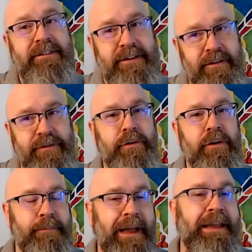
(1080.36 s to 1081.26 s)
is it
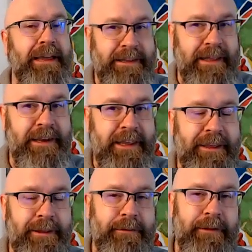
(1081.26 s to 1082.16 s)
destroyed my identity
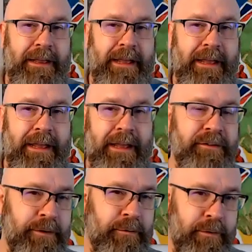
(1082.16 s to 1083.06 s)
as I
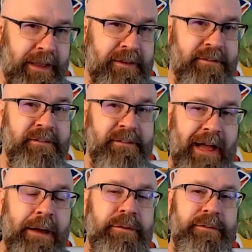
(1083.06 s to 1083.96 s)
was being raised,
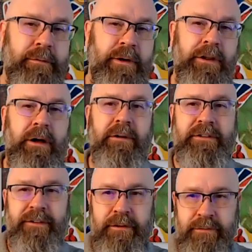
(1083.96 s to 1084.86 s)
because I was the one
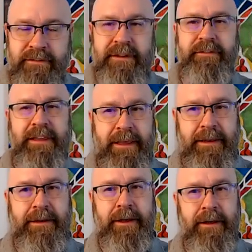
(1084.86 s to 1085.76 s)
always on the receiving
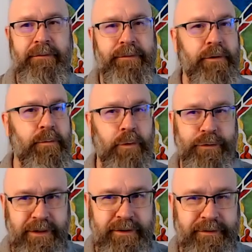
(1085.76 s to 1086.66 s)
end of "you're
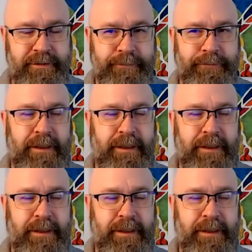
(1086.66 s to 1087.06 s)
worthless."